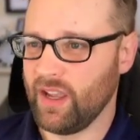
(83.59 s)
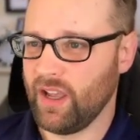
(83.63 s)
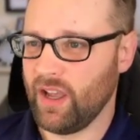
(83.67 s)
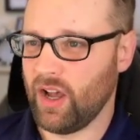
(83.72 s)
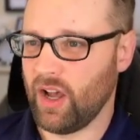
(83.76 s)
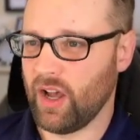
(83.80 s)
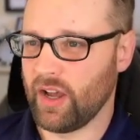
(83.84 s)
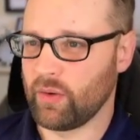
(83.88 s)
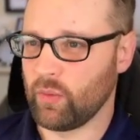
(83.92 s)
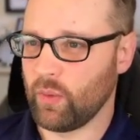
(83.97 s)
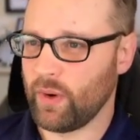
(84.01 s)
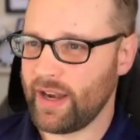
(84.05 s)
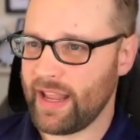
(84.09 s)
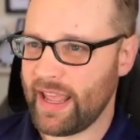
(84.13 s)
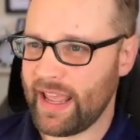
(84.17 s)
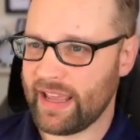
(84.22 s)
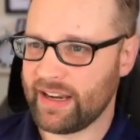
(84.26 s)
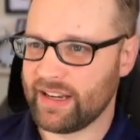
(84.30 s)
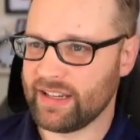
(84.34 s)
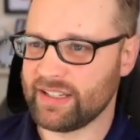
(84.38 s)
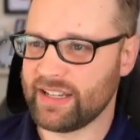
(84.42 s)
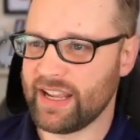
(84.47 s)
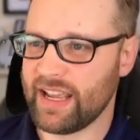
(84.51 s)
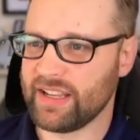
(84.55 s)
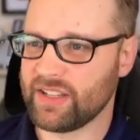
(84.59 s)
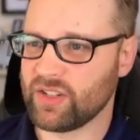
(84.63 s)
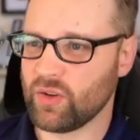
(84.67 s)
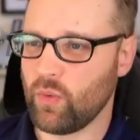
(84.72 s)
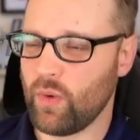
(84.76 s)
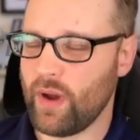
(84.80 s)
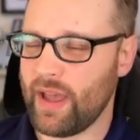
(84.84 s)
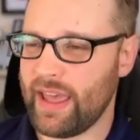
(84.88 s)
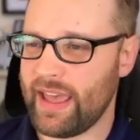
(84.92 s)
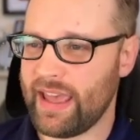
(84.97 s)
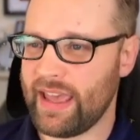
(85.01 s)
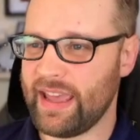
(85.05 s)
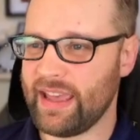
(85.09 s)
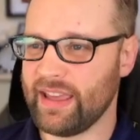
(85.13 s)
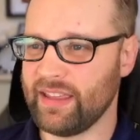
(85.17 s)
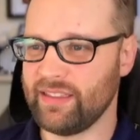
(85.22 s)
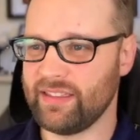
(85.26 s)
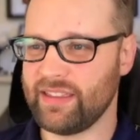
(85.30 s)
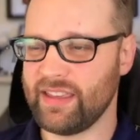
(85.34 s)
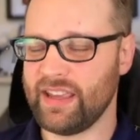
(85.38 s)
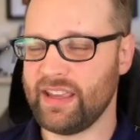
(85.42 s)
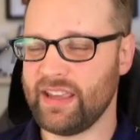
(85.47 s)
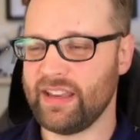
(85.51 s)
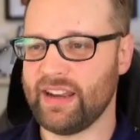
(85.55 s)
on one hand, it takes away
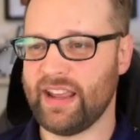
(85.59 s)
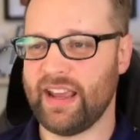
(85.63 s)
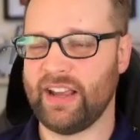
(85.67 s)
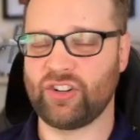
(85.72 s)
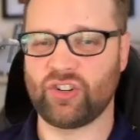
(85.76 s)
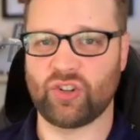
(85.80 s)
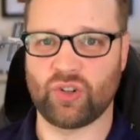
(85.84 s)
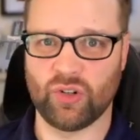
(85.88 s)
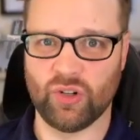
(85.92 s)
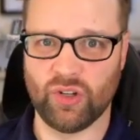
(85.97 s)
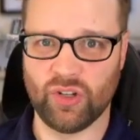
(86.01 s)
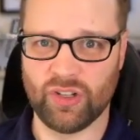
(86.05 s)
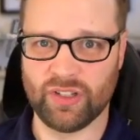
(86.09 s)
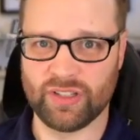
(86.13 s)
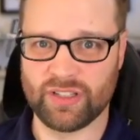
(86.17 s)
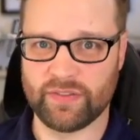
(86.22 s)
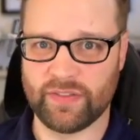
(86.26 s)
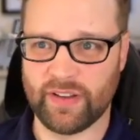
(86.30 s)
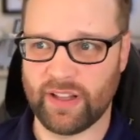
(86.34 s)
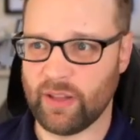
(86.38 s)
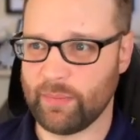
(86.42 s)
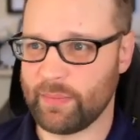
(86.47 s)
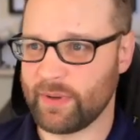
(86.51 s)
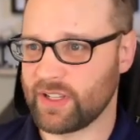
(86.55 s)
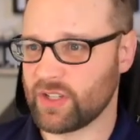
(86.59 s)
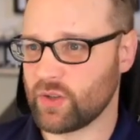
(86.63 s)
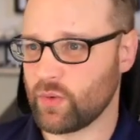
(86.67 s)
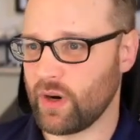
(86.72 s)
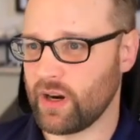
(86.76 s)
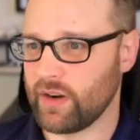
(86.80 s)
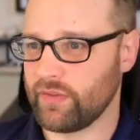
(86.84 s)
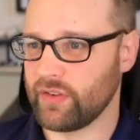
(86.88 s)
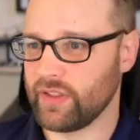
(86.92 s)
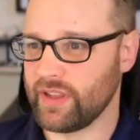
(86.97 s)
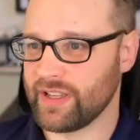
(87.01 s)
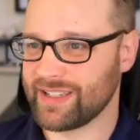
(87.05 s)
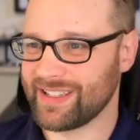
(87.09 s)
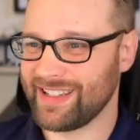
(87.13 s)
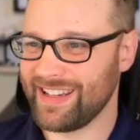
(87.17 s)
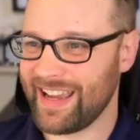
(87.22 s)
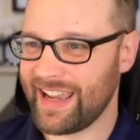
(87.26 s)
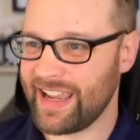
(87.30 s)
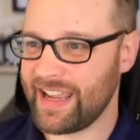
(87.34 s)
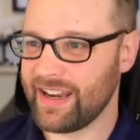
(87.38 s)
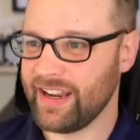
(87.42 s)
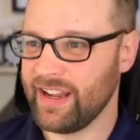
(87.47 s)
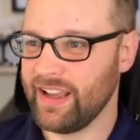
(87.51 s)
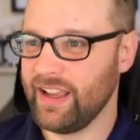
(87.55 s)
the natural developing square for this
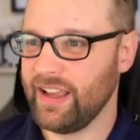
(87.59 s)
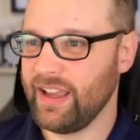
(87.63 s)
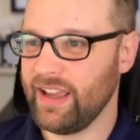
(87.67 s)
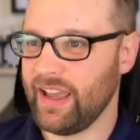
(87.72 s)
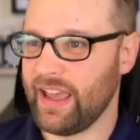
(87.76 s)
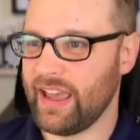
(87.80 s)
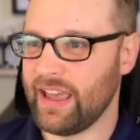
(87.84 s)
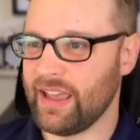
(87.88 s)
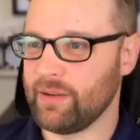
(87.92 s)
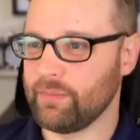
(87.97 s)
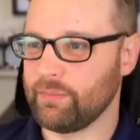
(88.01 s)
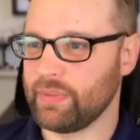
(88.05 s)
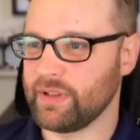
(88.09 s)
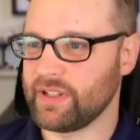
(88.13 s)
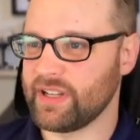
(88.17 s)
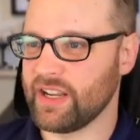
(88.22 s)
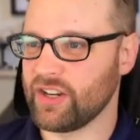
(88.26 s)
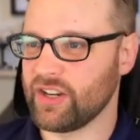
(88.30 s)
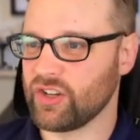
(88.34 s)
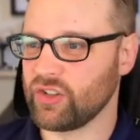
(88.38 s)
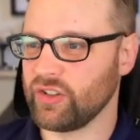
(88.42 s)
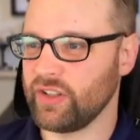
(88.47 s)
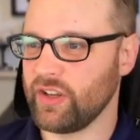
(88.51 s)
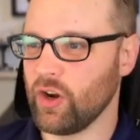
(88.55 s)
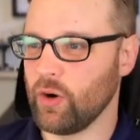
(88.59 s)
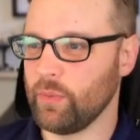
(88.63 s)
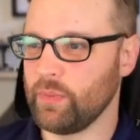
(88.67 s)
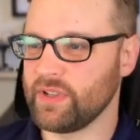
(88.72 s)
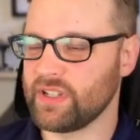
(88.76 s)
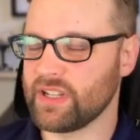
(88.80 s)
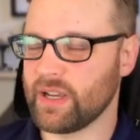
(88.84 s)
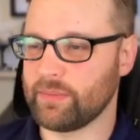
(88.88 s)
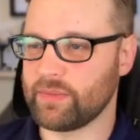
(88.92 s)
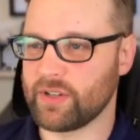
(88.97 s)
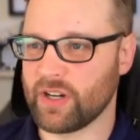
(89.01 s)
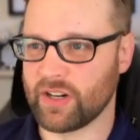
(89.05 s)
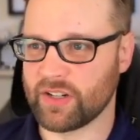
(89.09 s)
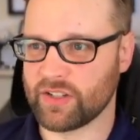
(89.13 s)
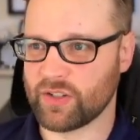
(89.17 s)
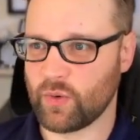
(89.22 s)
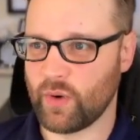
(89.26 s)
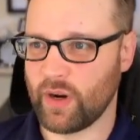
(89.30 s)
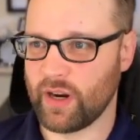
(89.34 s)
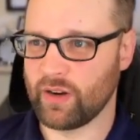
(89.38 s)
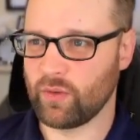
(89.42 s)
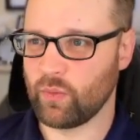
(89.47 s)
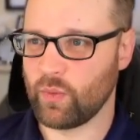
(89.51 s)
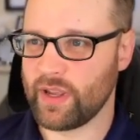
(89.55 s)
knight and potentially opens up dark
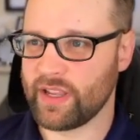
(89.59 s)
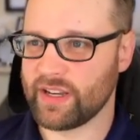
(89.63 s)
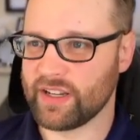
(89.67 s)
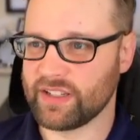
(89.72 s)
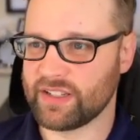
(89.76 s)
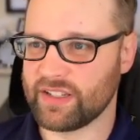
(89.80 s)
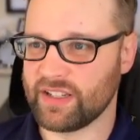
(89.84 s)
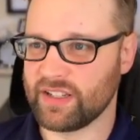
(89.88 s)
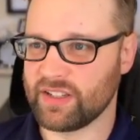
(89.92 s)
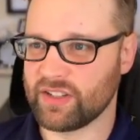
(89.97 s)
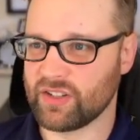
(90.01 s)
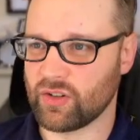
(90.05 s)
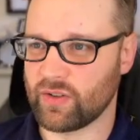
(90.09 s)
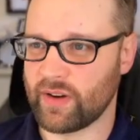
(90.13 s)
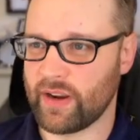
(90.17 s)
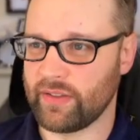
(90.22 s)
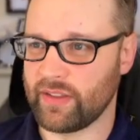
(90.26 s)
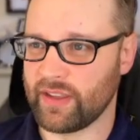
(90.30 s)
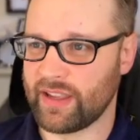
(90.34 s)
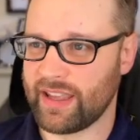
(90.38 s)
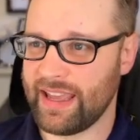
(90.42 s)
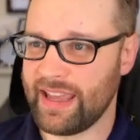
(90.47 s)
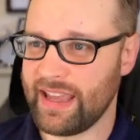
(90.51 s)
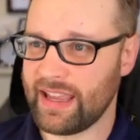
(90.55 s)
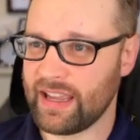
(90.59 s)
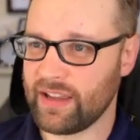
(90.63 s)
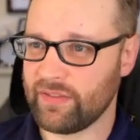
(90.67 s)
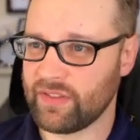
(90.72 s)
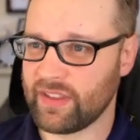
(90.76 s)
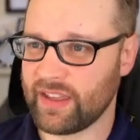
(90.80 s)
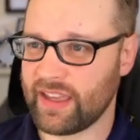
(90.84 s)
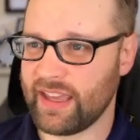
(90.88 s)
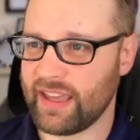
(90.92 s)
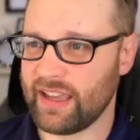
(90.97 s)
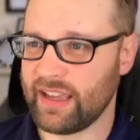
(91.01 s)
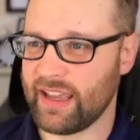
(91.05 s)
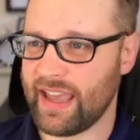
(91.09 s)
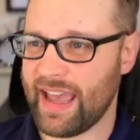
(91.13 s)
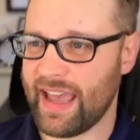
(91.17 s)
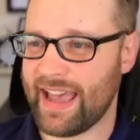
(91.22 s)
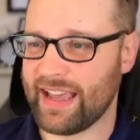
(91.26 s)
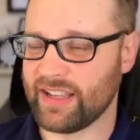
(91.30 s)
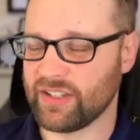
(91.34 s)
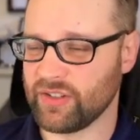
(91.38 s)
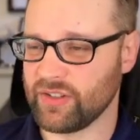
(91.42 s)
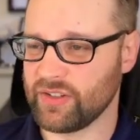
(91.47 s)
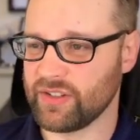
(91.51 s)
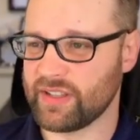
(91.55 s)
squared weaknesses around the king if the king
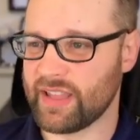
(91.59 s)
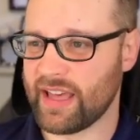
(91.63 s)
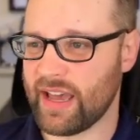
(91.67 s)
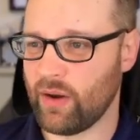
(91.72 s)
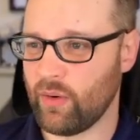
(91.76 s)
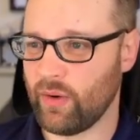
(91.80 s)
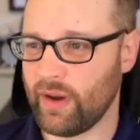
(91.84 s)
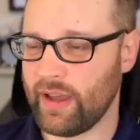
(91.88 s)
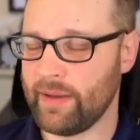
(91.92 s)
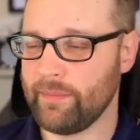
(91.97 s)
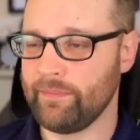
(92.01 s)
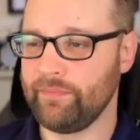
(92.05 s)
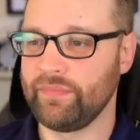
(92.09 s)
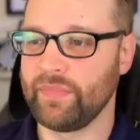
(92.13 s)
castles that way.